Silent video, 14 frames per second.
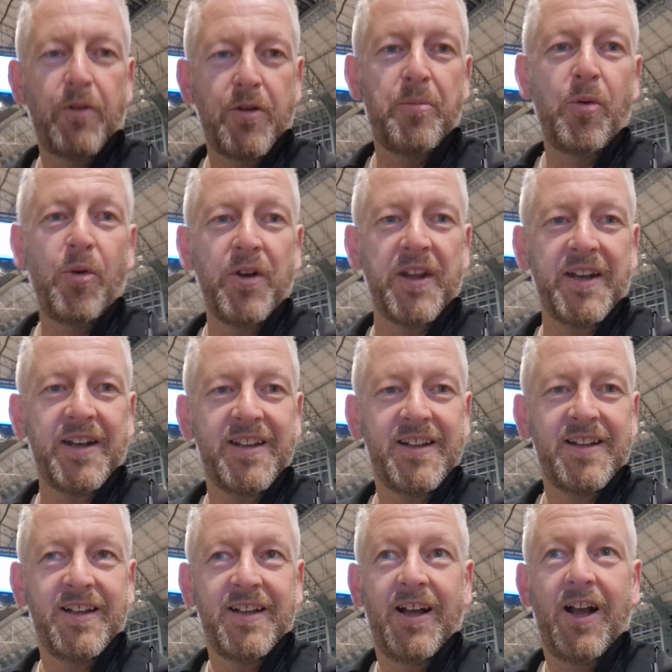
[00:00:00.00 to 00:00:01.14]
Good morning.
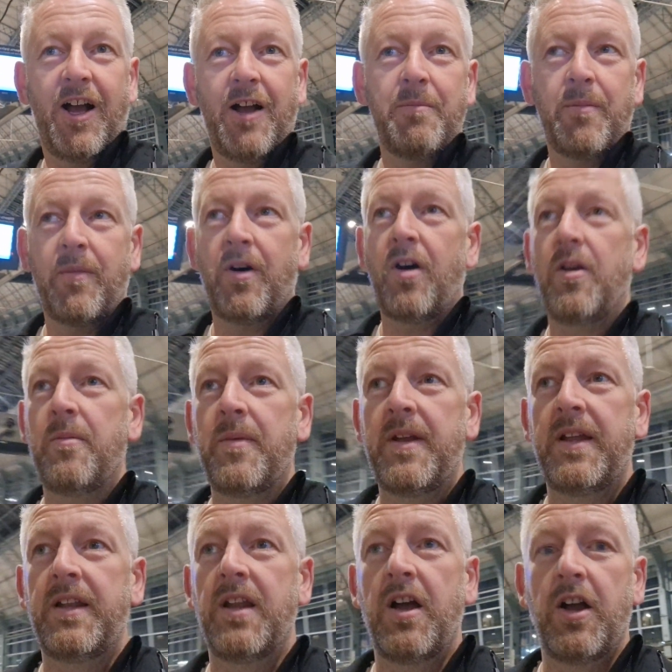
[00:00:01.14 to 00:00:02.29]
I'm
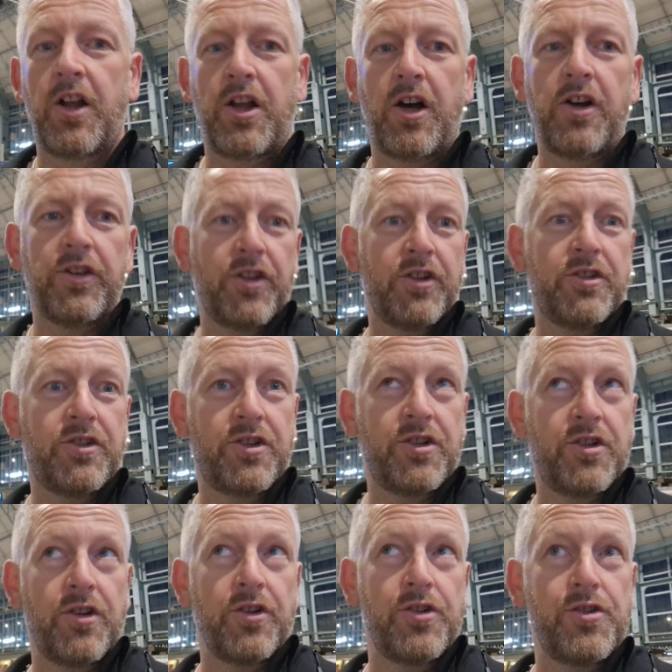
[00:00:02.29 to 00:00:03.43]
in Gare de
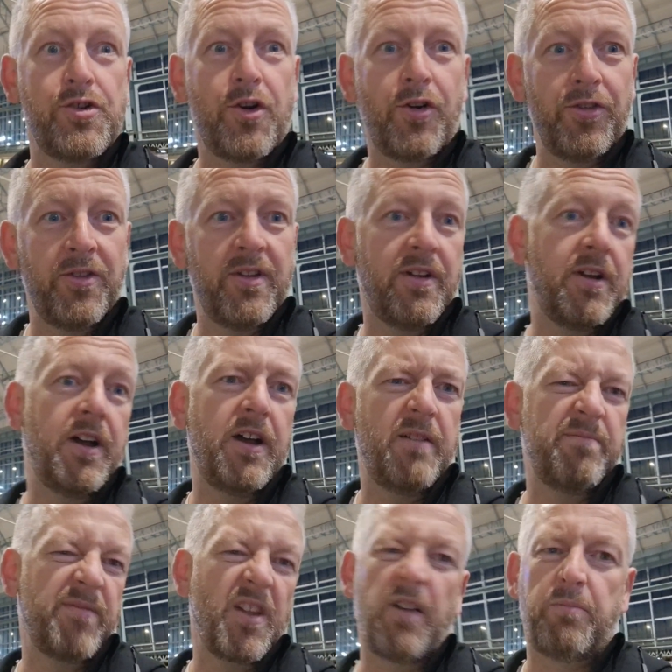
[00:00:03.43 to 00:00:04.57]
Chajon. I
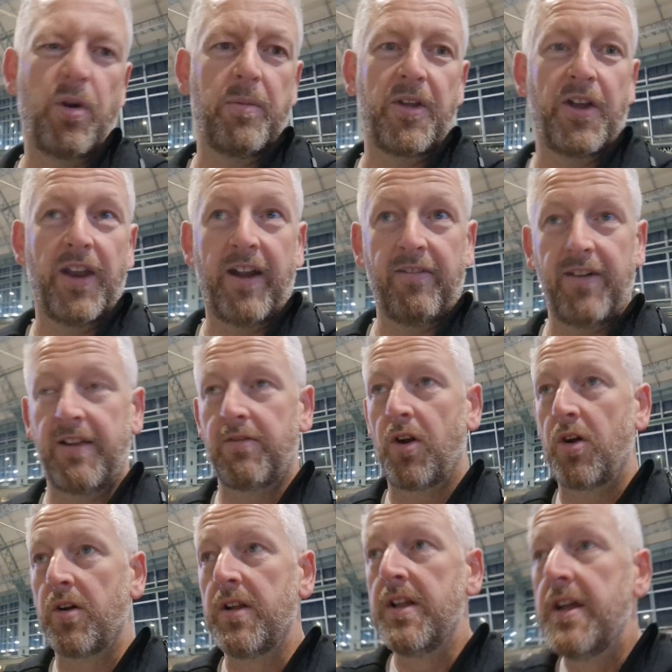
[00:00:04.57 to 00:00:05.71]
probably got that really
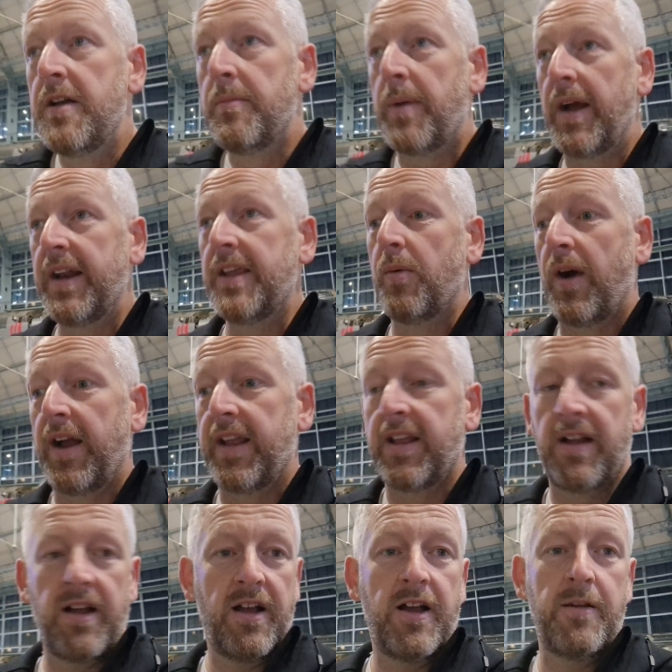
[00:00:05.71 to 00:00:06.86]
wrong, but anyway,
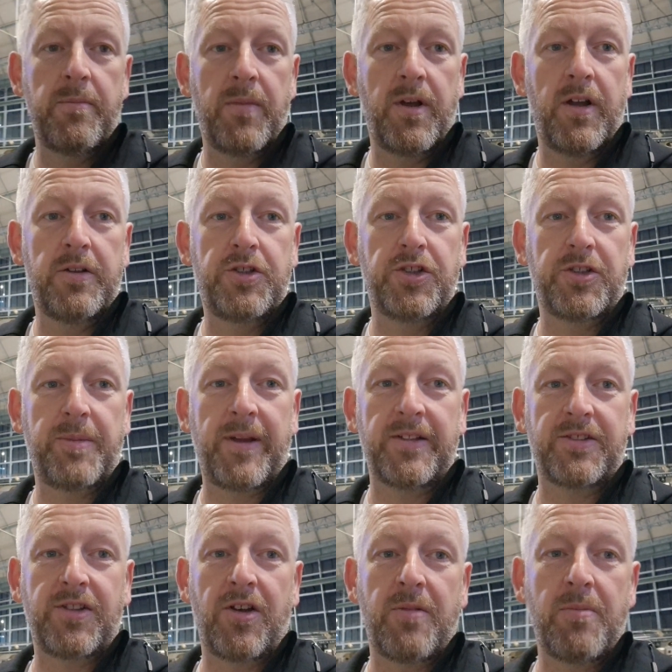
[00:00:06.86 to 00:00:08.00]
just about to
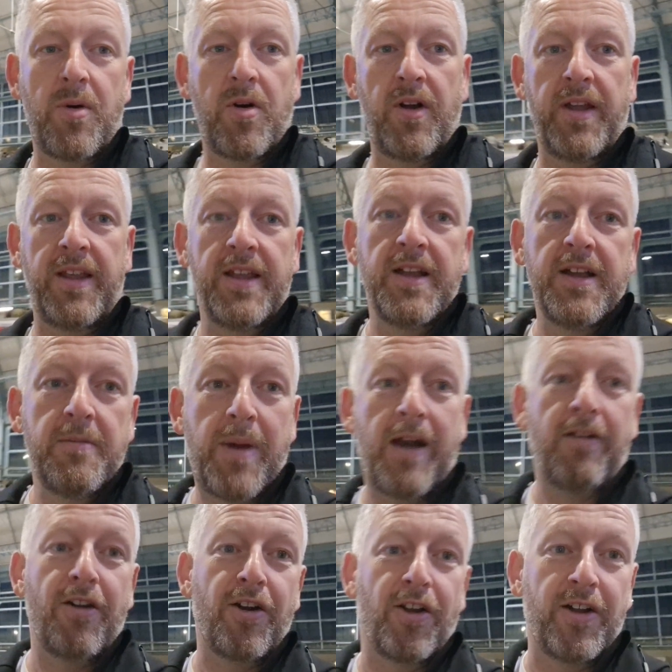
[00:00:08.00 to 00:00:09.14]
start my
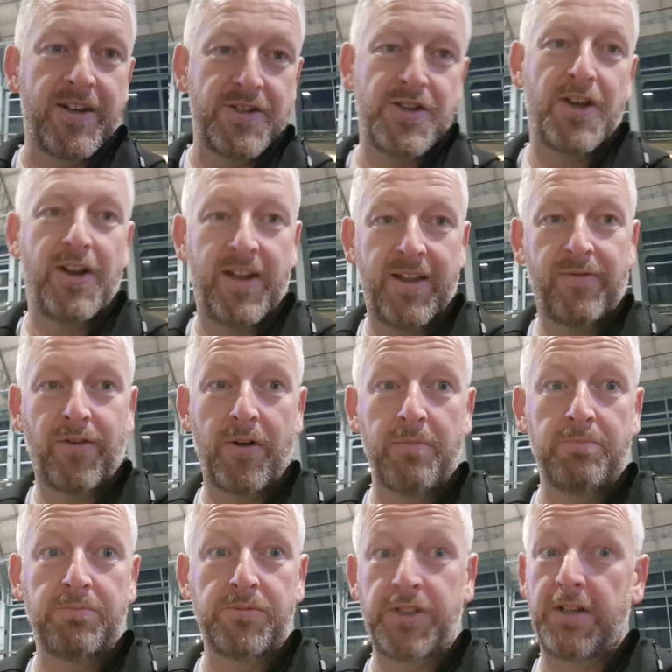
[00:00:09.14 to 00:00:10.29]
paragliding journey
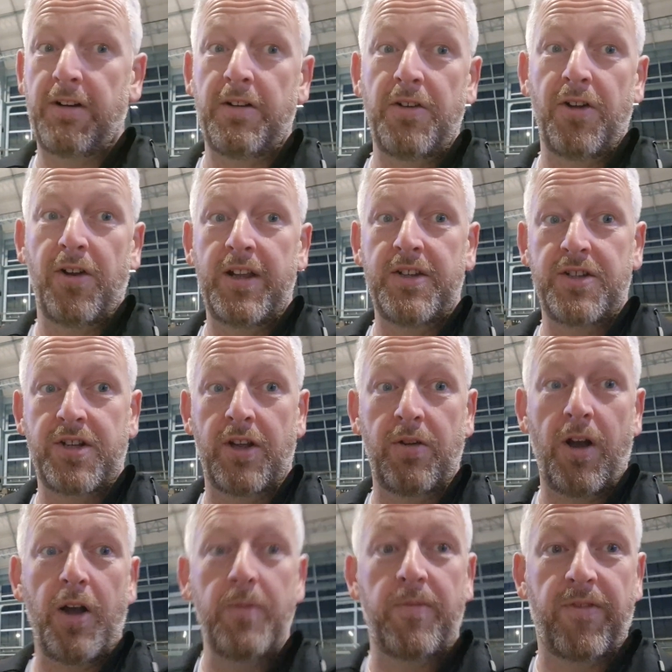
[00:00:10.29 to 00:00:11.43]
from zero knowledge to
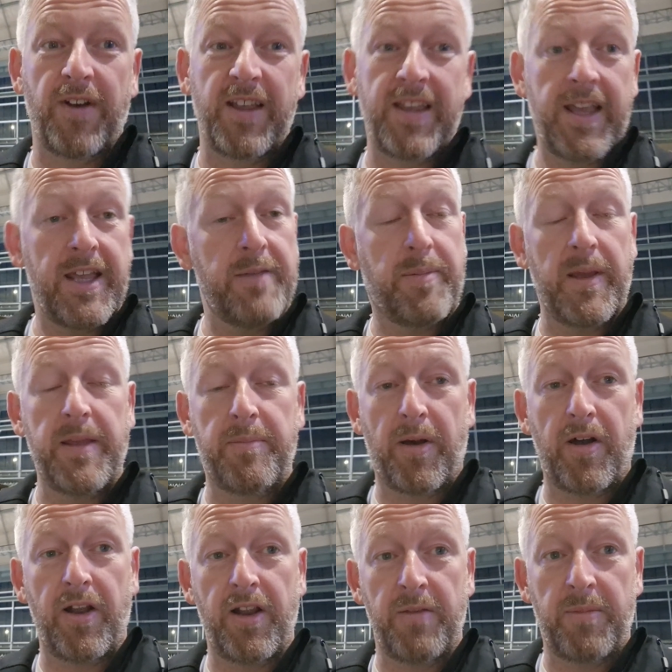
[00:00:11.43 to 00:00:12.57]
hopefully EP
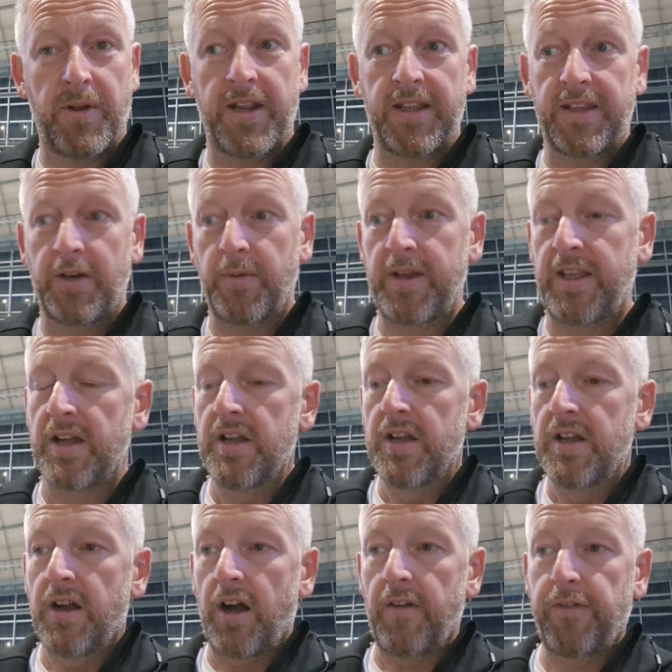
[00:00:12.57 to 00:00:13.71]
pilot by the end of the week.
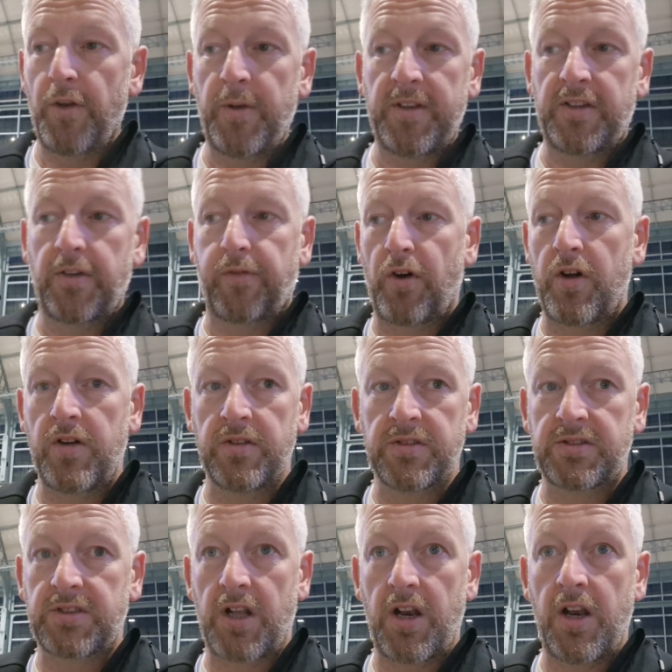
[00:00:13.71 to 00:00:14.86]
I flew into
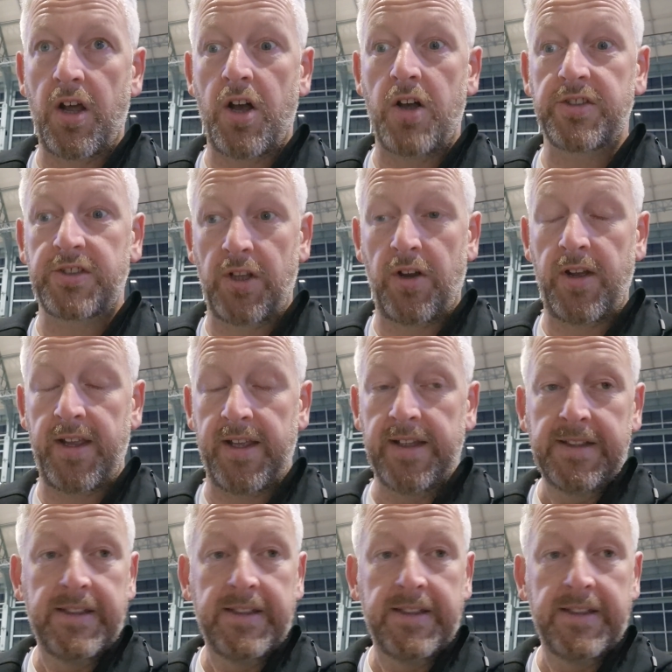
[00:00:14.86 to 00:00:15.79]
France last night,